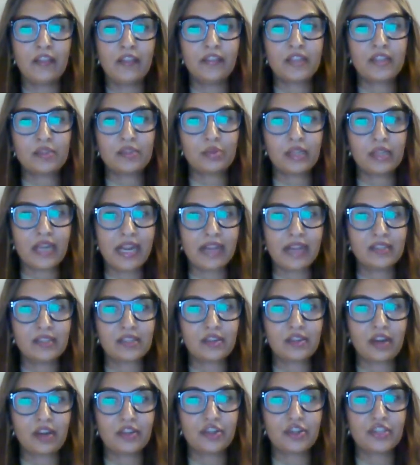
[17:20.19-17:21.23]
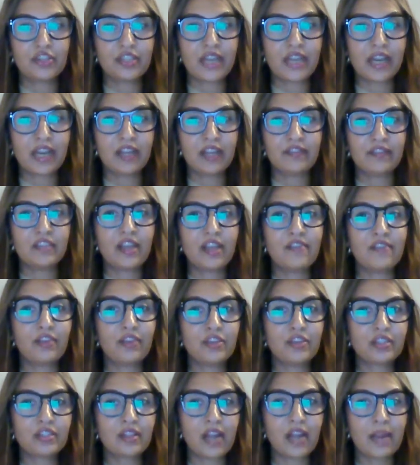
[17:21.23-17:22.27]
This will enhance their understanding of
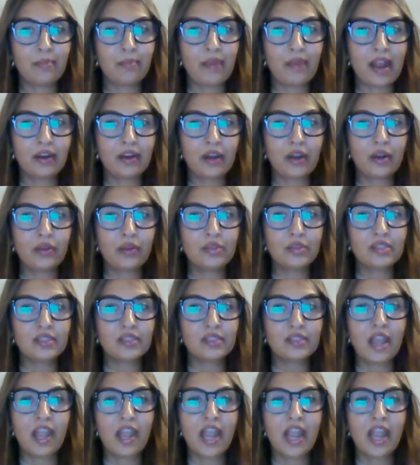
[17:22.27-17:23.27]
diverse client backgrounds